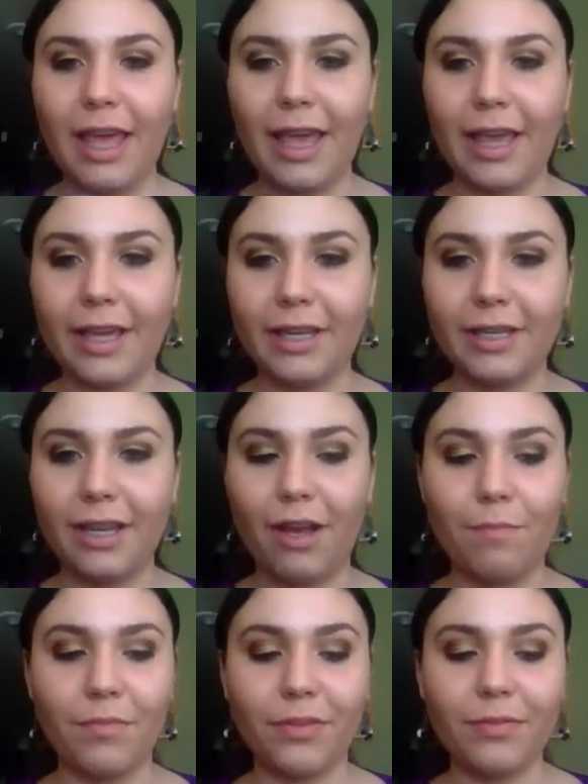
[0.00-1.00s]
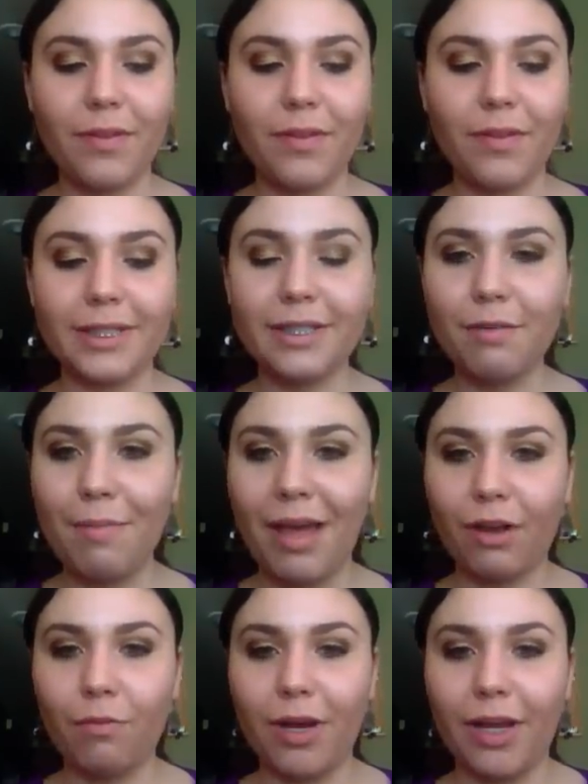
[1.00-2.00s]
And this is the
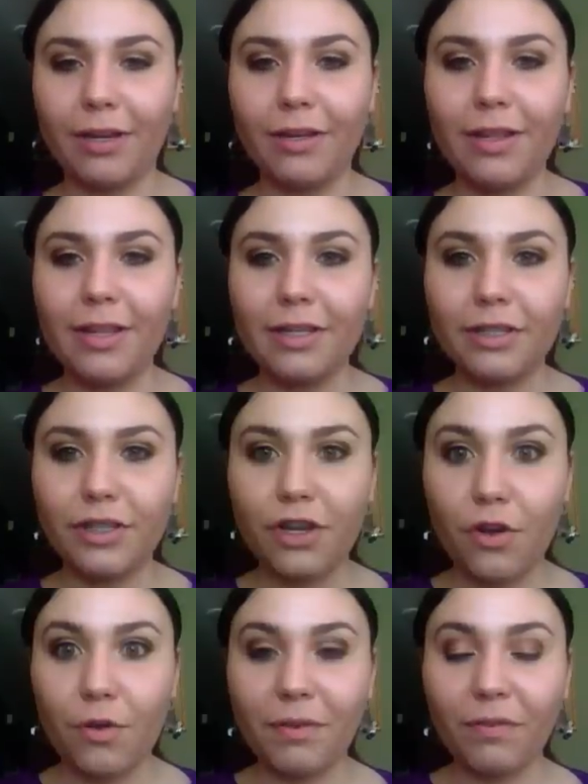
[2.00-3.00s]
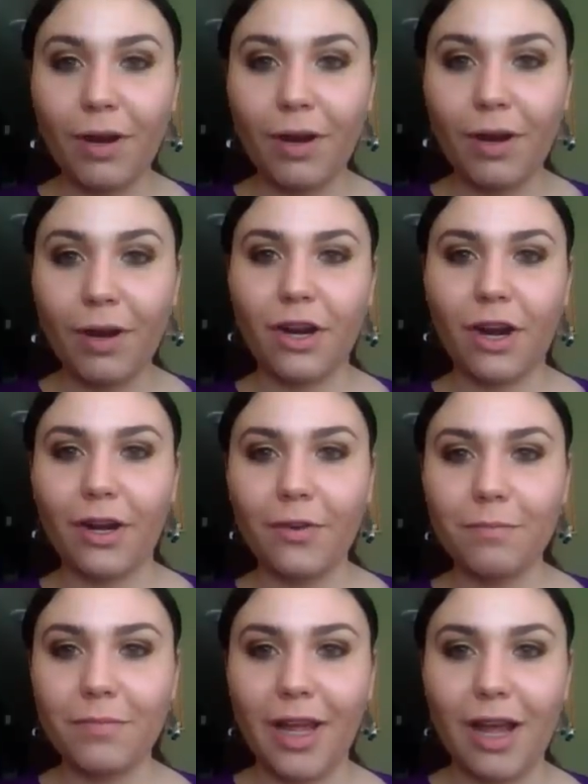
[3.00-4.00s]
MAC one. So before I
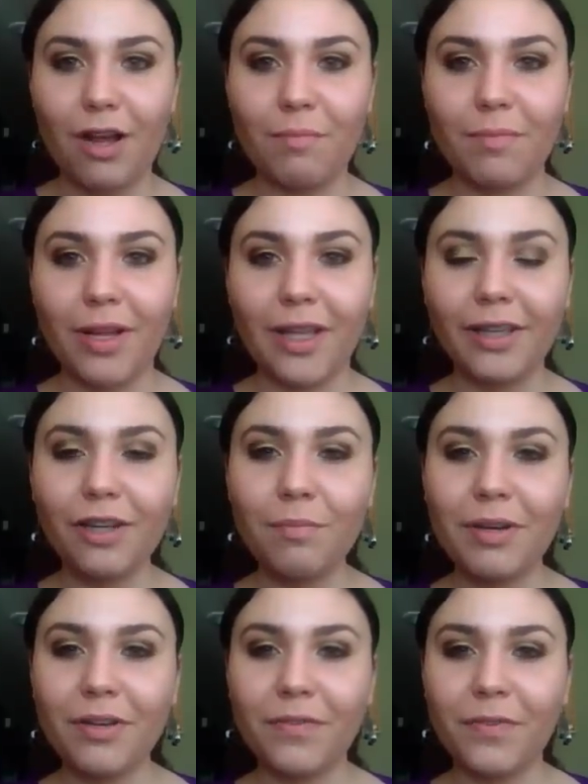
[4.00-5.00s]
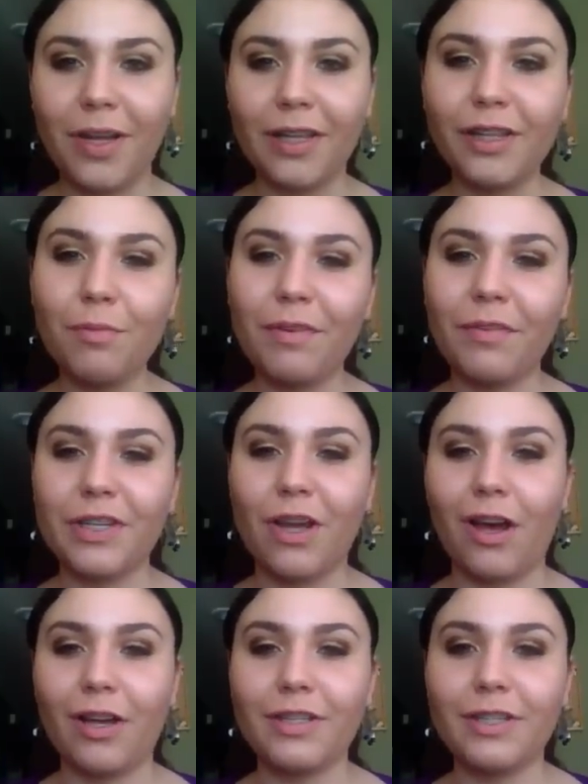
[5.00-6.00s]
start, a little bit of a
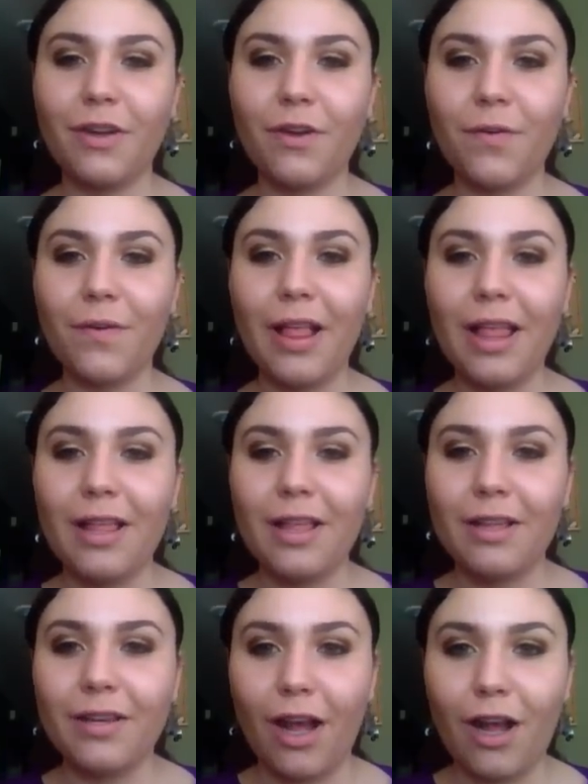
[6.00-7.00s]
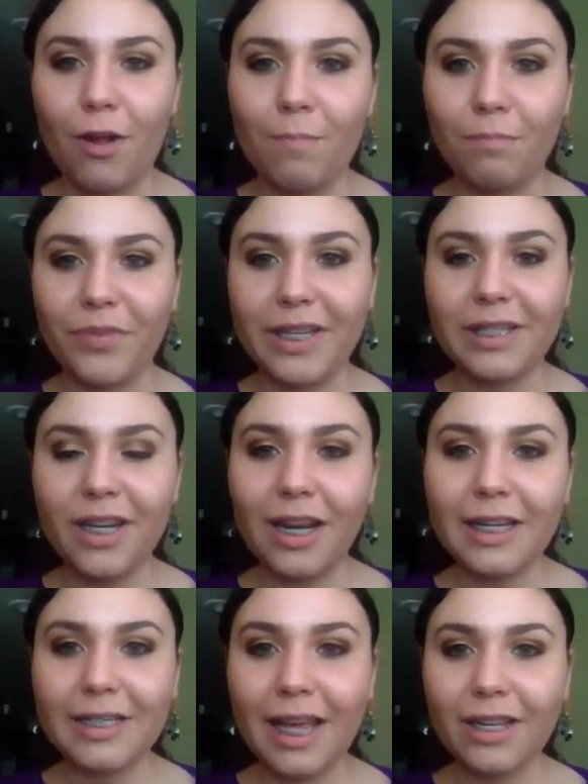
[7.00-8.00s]
talk. It's not
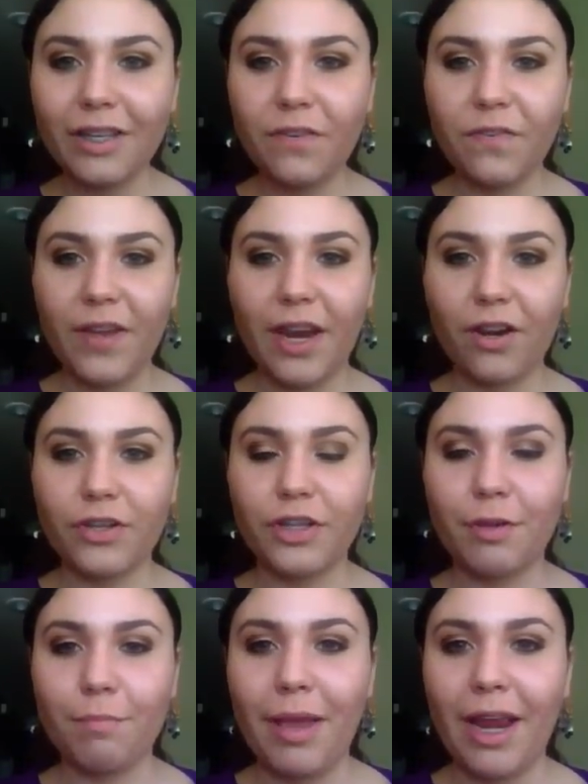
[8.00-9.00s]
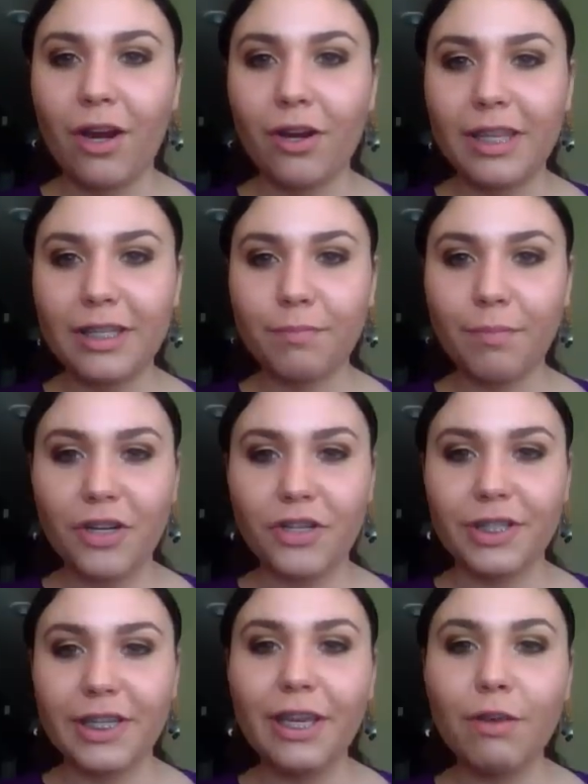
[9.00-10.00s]
exactly fair to compare these
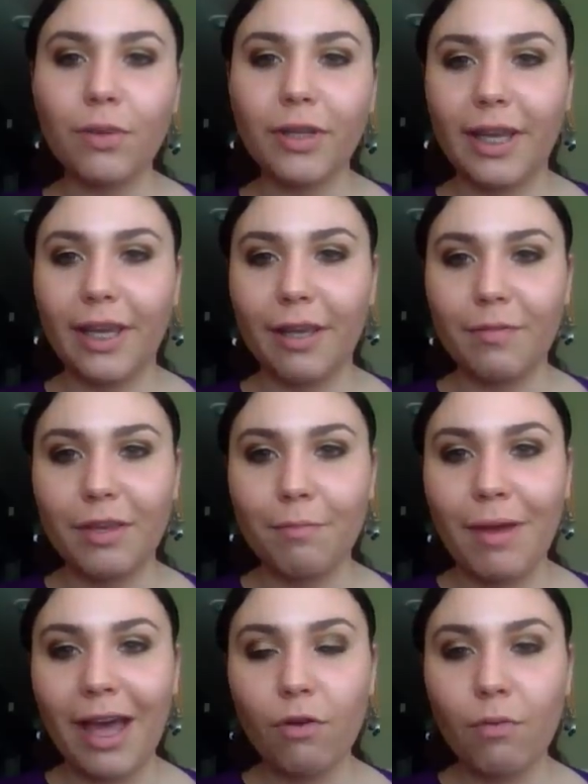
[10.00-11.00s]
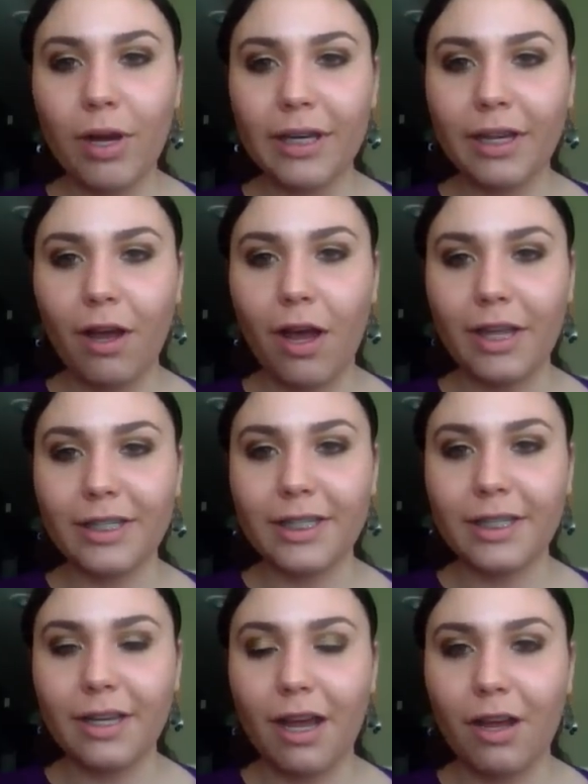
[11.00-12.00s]
brushes equally. The MAC one
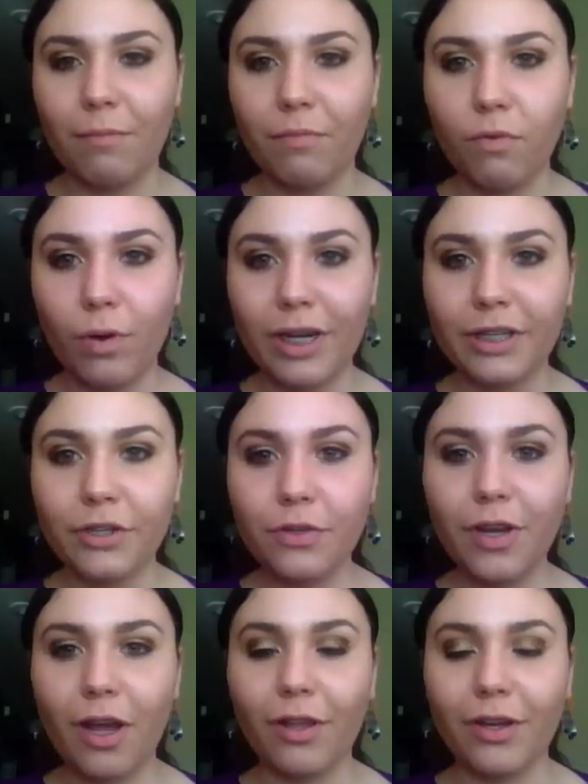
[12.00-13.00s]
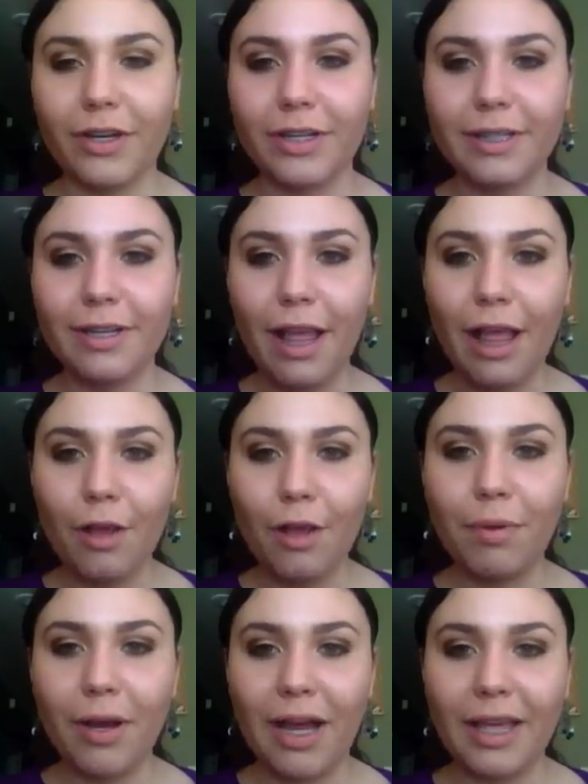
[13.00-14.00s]
cost $42,
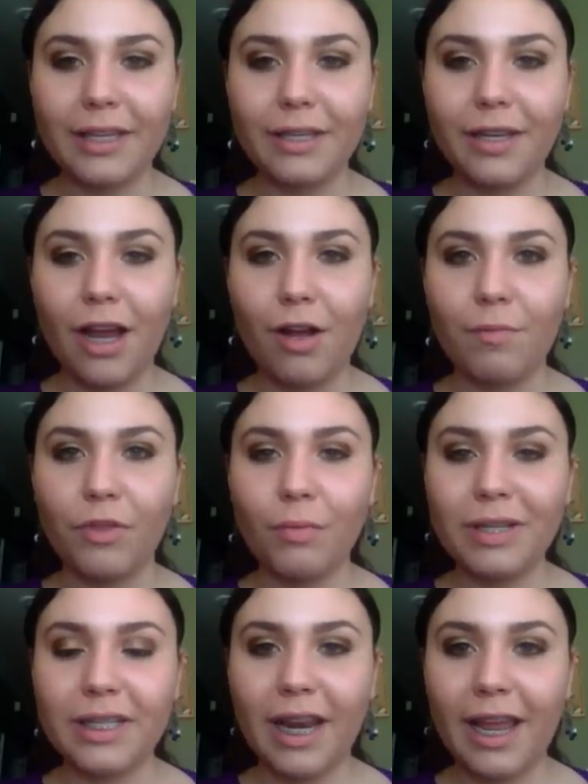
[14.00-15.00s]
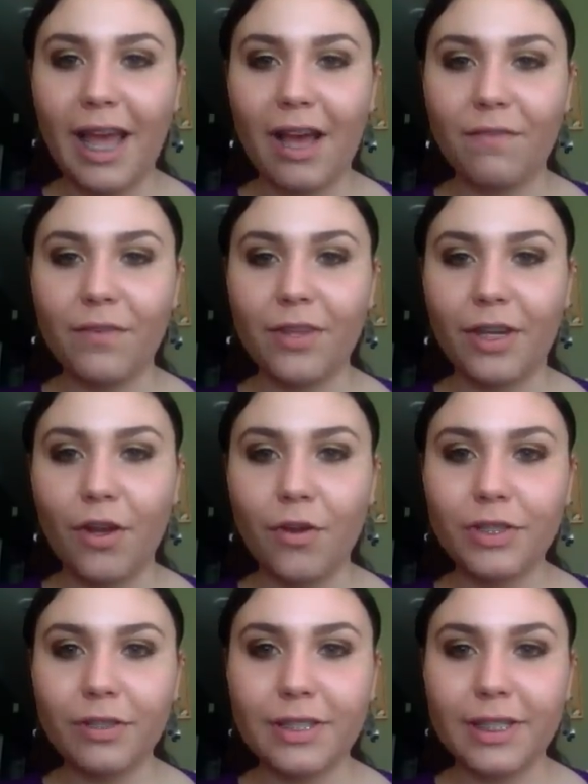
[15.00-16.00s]
but the ones that I have, the
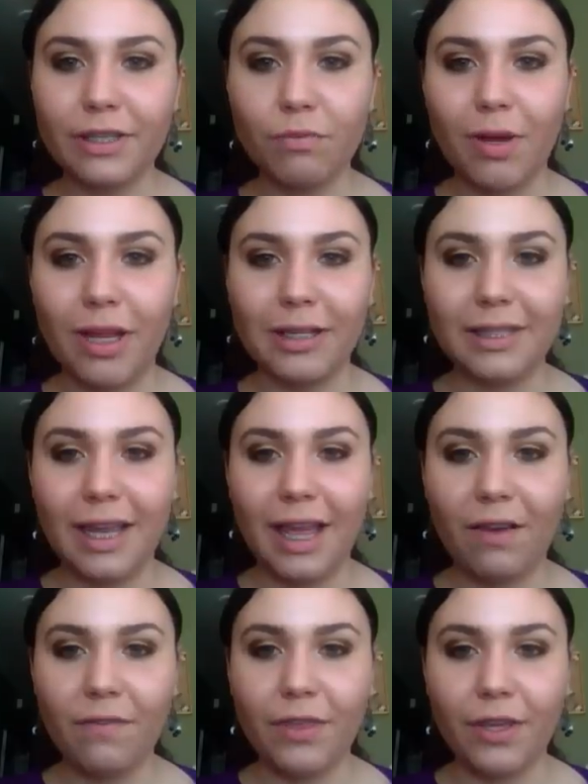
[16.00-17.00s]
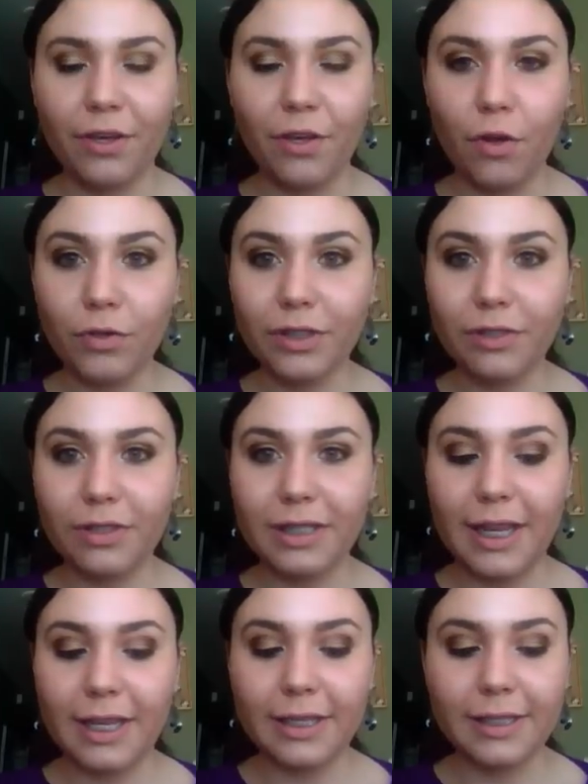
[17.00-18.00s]
Coastal Scents ones, I have the Coastal
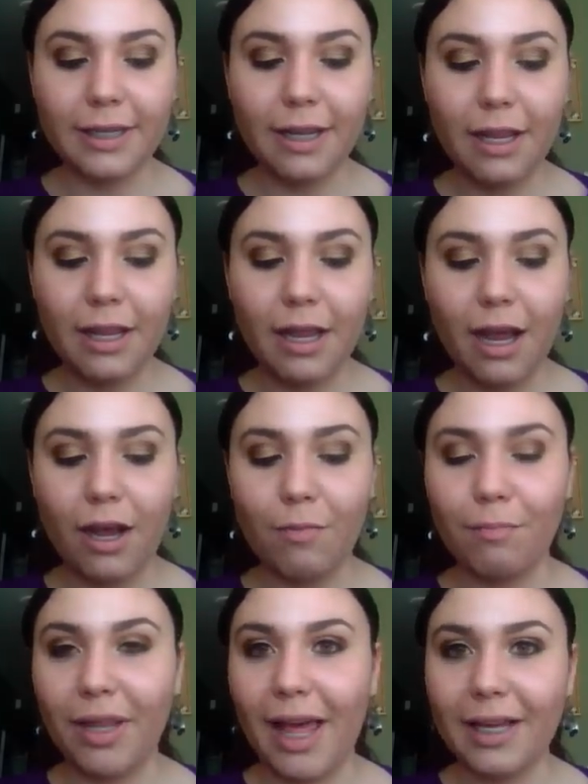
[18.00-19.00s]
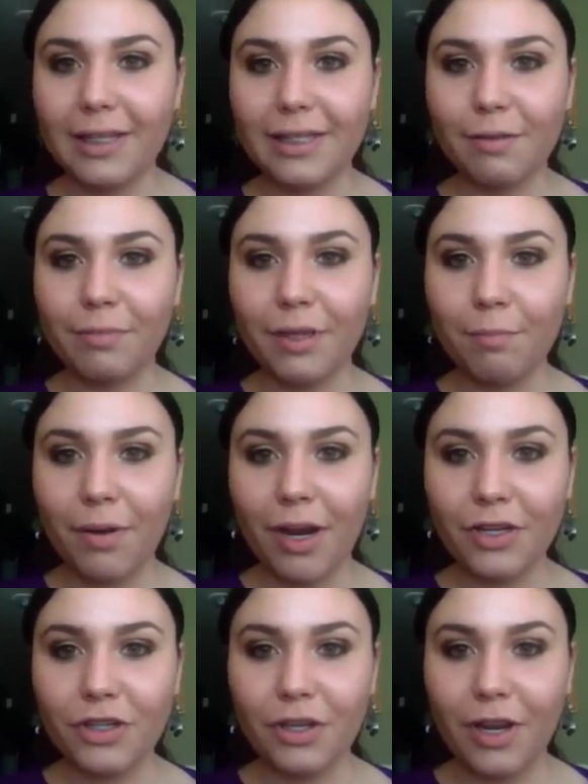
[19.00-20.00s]
Scents black stippling
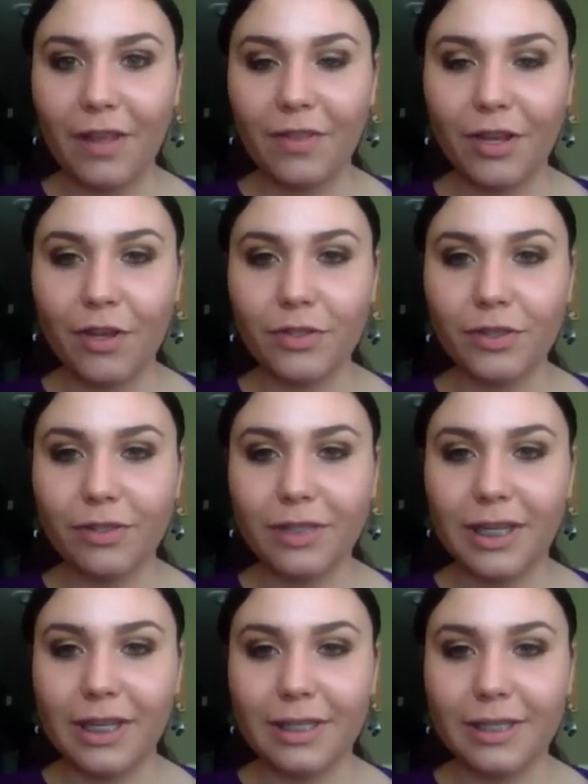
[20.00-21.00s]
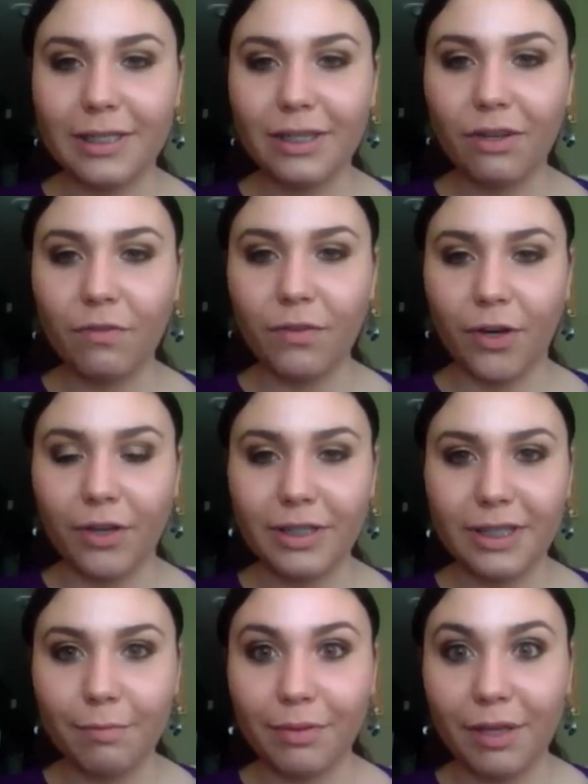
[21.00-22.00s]
brush and the Coastal Scents silver
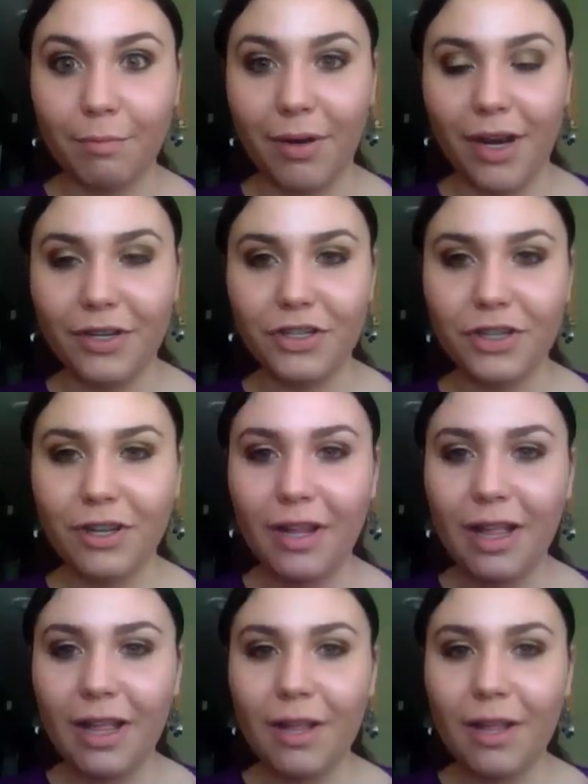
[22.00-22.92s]
stippling brush.